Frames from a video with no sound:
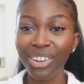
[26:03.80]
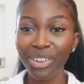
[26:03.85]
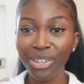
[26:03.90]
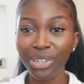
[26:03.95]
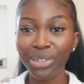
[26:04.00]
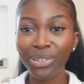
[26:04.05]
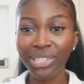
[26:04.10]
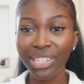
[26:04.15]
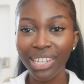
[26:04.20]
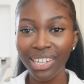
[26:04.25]
know
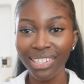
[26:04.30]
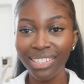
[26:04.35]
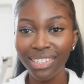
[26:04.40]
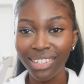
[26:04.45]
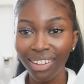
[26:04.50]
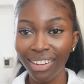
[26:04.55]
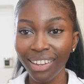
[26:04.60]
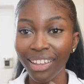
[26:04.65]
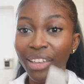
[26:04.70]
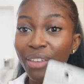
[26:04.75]
they'll change
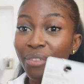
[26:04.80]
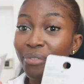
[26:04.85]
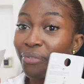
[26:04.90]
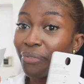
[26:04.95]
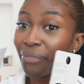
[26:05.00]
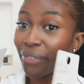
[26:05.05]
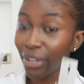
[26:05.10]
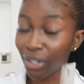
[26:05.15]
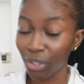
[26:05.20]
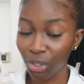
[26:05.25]
color
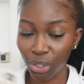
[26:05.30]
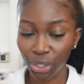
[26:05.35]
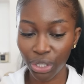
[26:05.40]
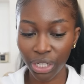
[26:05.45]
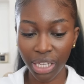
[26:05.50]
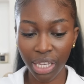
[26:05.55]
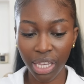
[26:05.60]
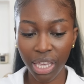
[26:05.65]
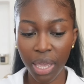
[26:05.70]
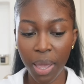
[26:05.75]

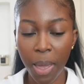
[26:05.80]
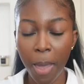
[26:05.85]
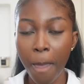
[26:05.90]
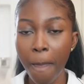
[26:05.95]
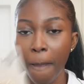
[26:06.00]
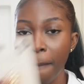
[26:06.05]
eventually,